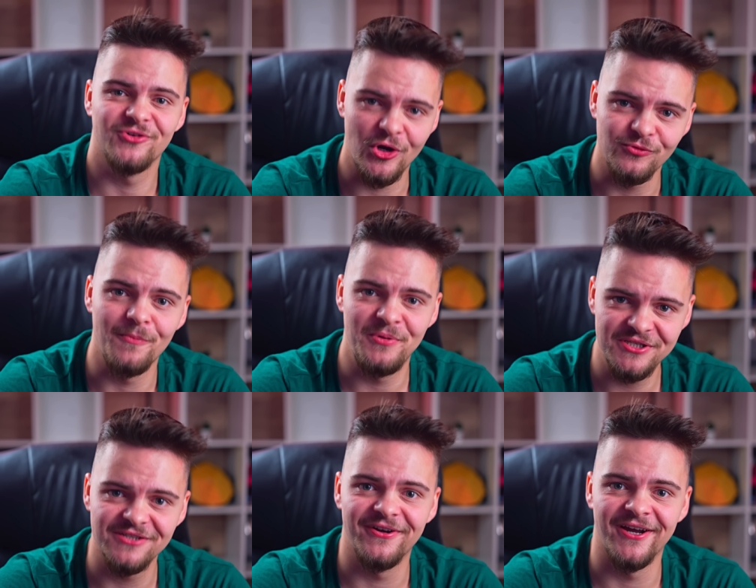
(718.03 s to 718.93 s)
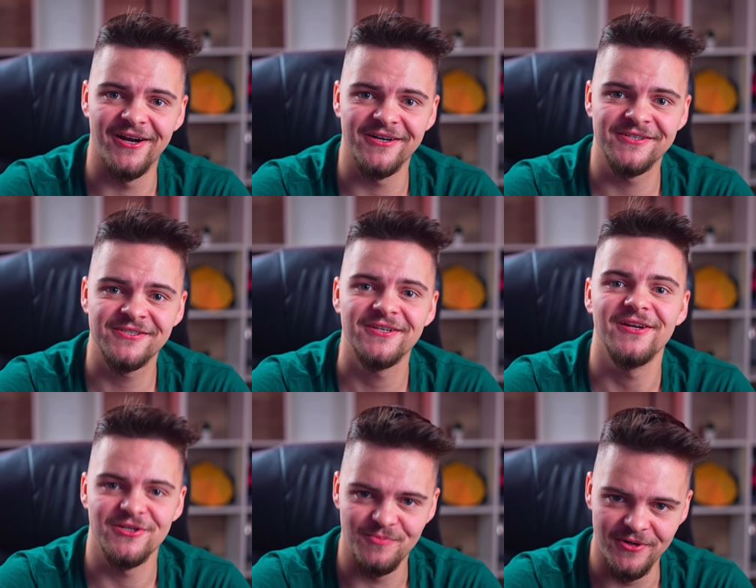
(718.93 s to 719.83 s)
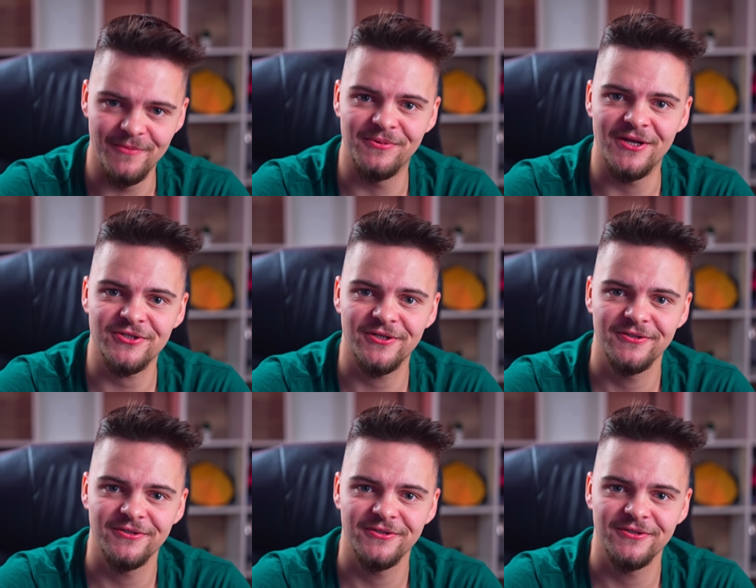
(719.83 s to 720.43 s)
The great One peace, love and hugs. It's been a pleasure.